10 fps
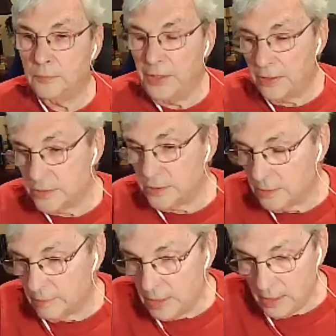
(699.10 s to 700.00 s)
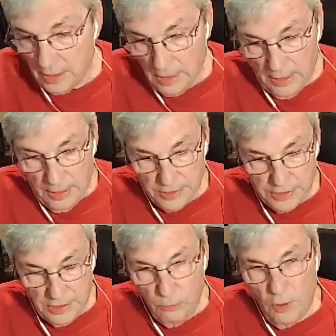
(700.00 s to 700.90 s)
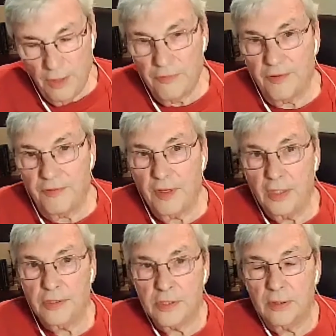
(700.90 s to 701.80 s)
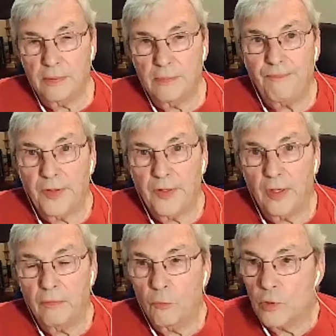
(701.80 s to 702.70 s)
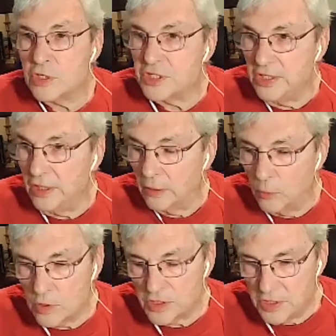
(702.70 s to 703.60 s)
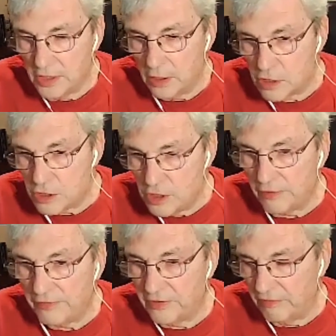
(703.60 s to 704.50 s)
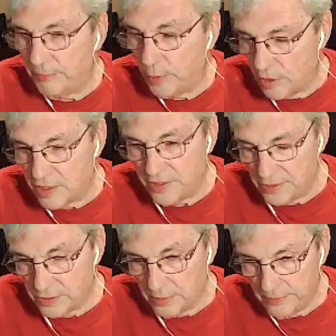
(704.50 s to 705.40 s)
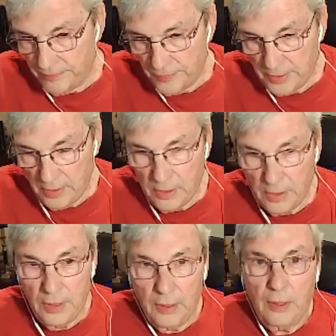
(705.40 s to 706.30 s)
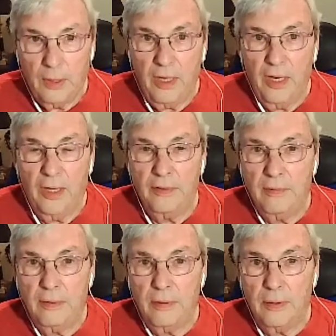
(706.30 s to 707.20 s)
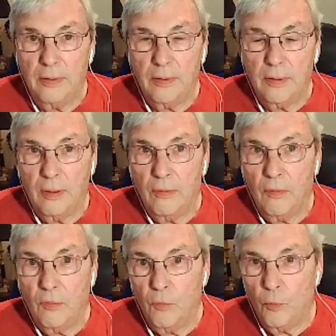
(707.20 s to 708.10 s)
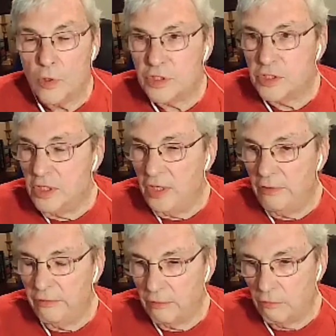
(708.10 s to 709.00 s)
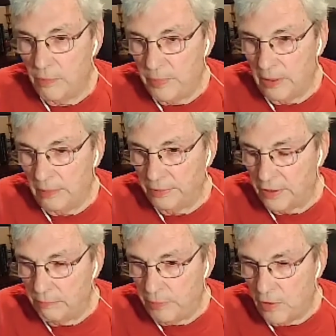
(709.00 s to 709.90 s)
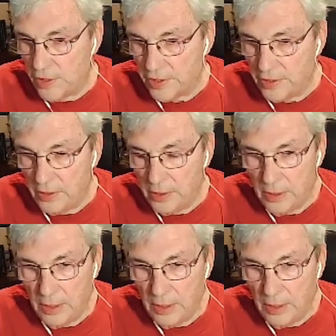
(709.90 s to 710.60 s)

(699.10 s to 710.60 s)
Yes. See, one of the things that we're seeing a shift of parties. And we're seeing the Republican Party